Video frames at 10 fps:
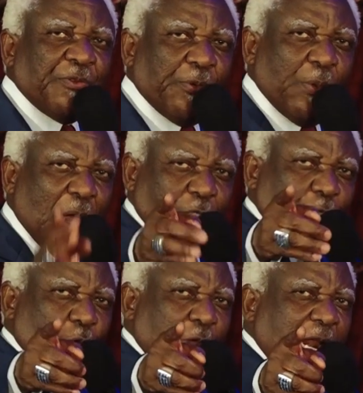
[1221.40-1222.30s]
If we
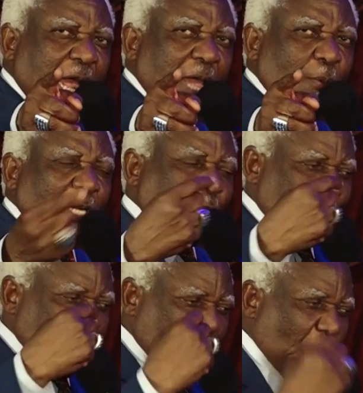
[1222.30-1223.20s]
want, you and I
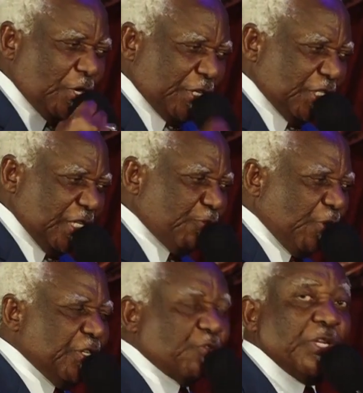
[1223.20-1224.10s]
want to be strong
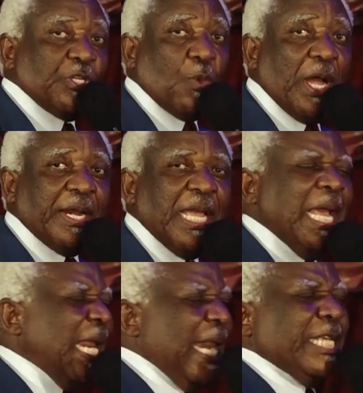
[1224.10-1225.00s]
Christian 2021,
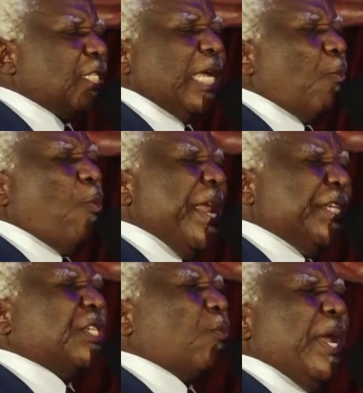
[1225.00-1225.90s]
let's
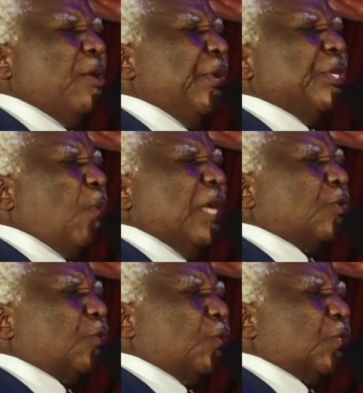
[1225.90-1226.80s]
wait. When we
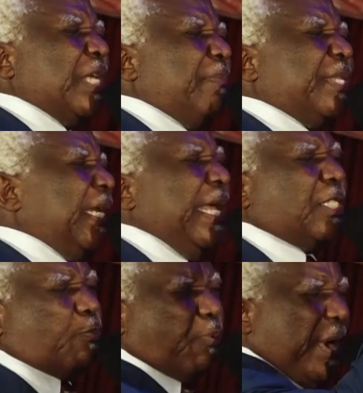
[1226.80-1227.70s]
want to do something,
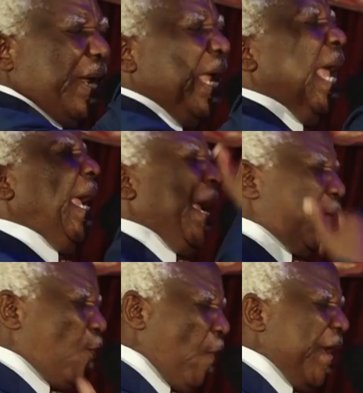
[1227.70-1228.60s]
let's pray
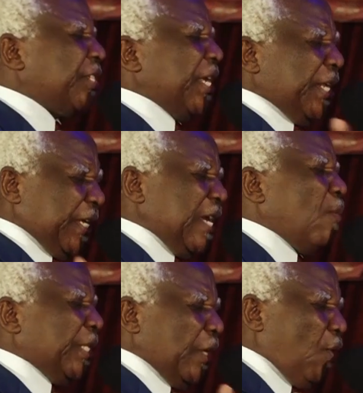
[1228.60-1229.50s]
and wait and
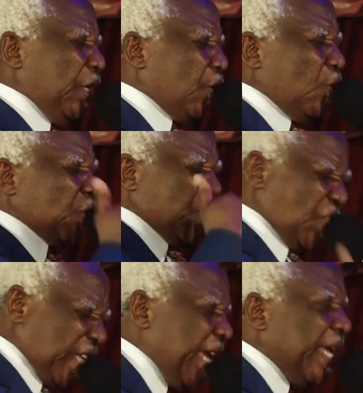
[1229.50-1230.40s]
hear what the Holy Ghost
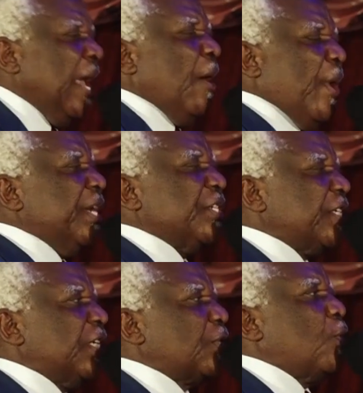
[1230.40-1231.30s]
say. When
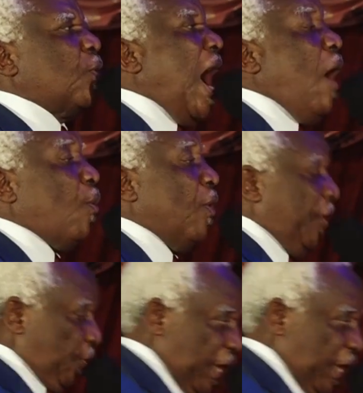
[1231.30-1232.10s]
he says go,